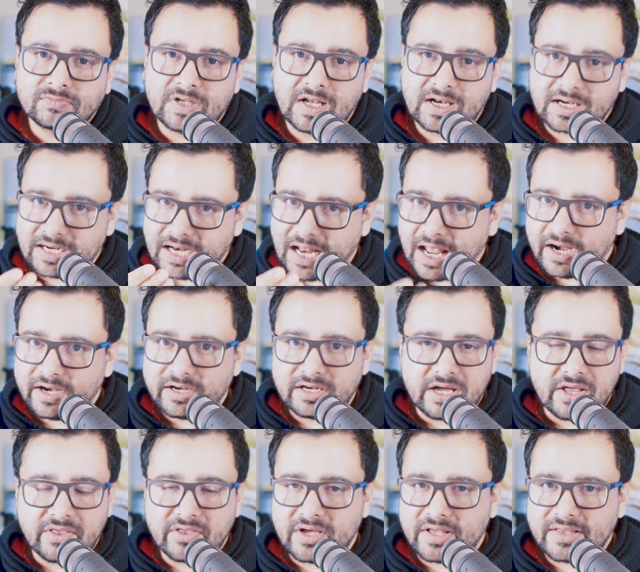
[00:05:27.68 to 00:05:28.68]
and clarity
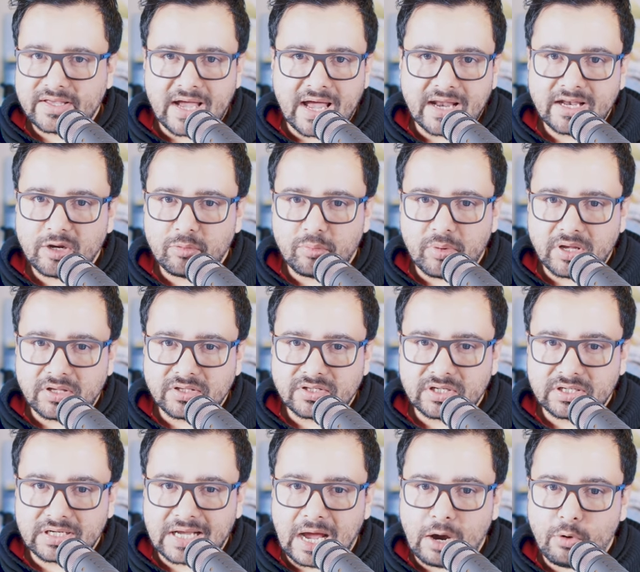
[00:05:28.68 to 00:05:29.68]
on the other hand depends
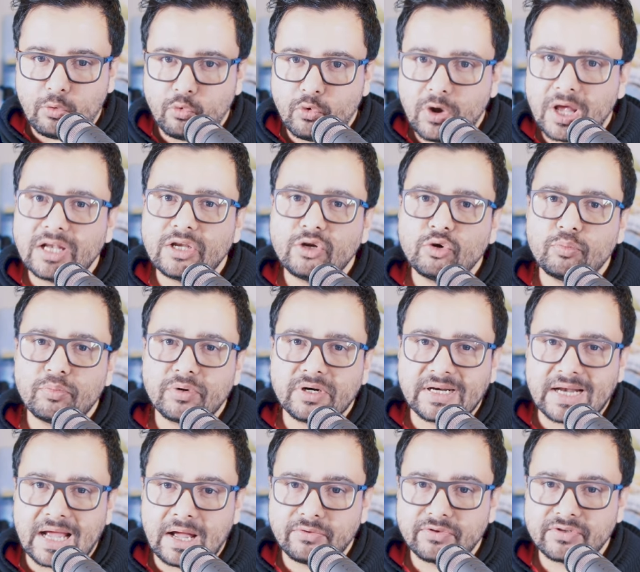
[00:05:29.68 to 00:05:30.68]
on how well you
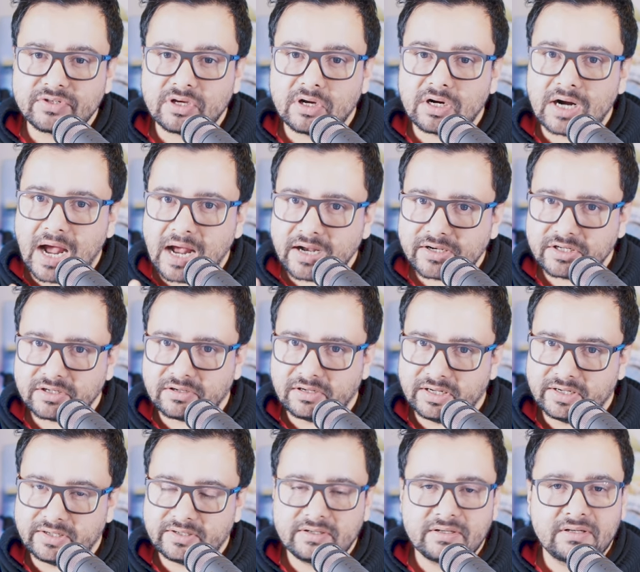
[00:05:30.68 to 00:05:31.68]
pronounce or
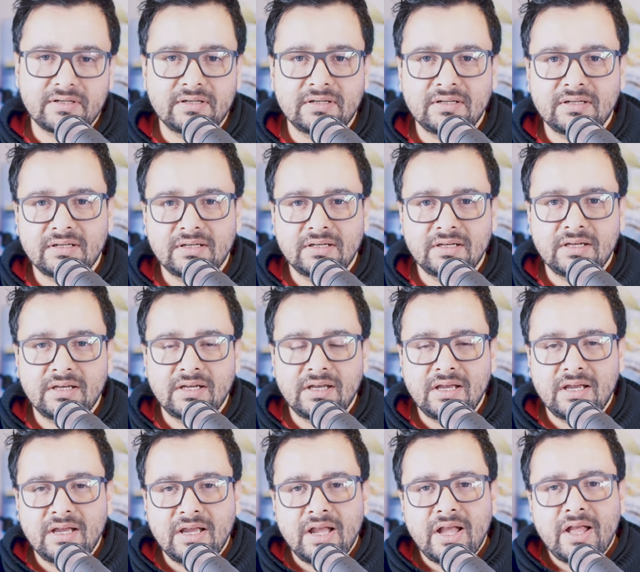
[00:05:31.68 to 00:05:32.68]
articulate
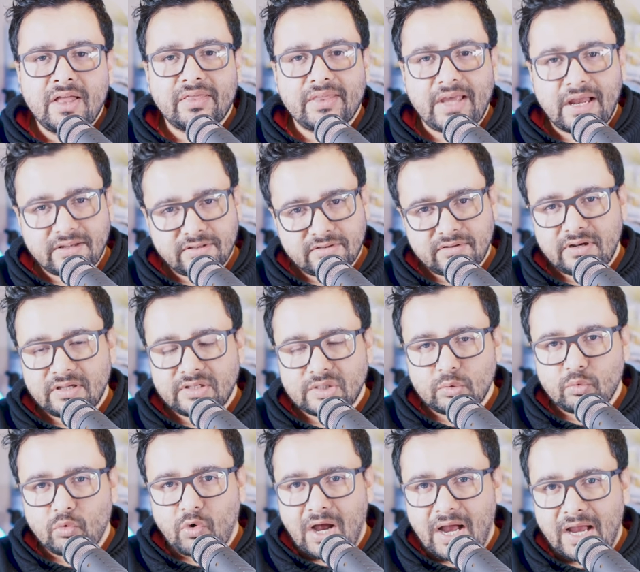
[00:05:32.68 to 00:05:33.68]
that is the
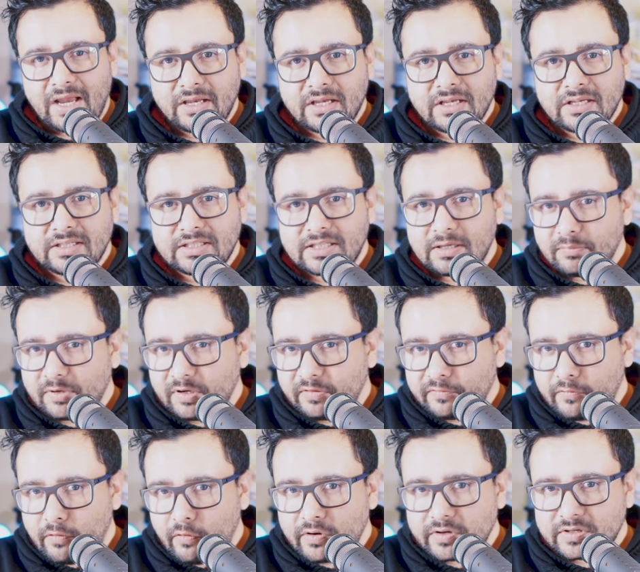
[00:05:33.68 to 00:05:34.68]
reason why simply
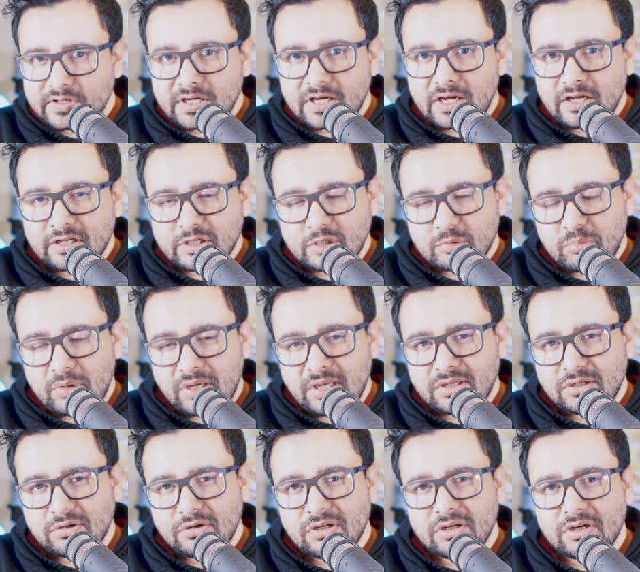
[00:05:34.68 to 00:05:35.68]
focusing on
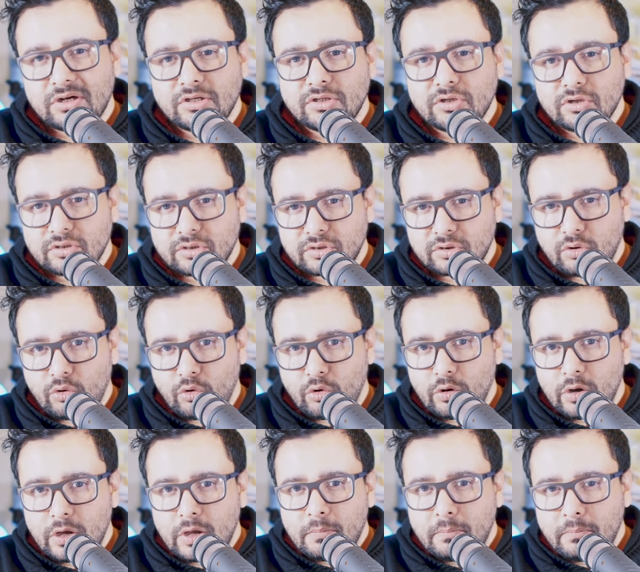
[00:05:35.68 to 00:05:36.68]
speed to increase your
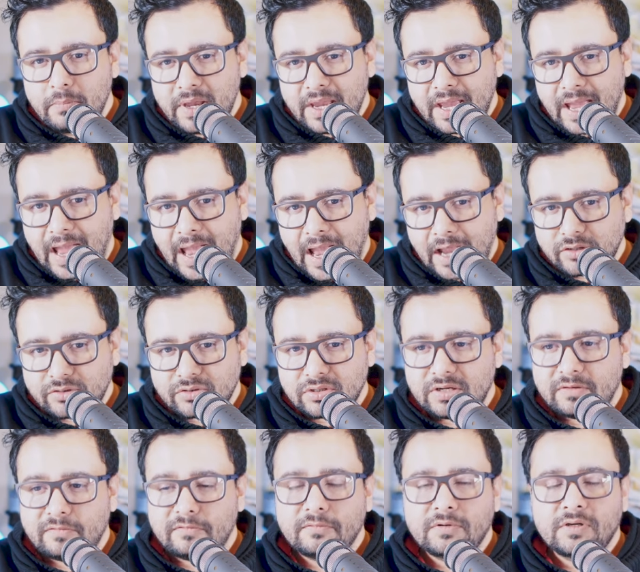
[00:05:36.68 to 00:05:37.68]
score may
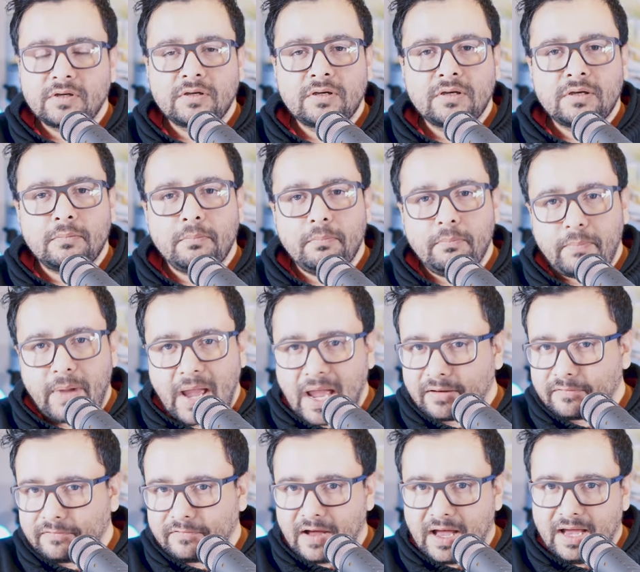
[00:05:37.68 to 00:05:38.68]
actually
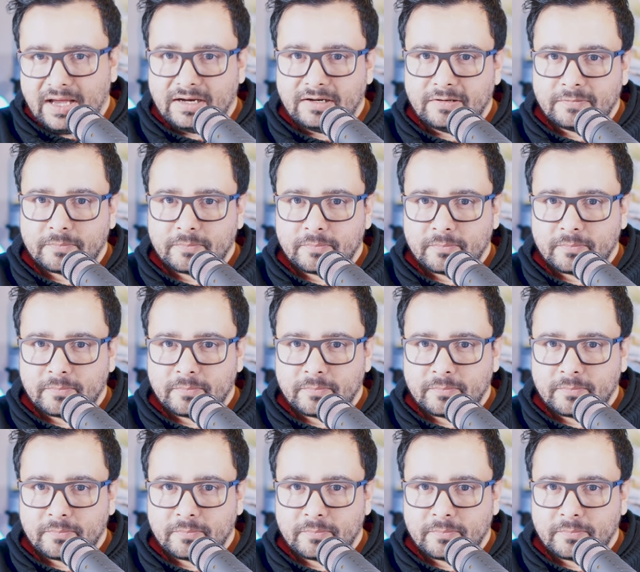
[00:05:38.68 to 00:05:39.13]
backfire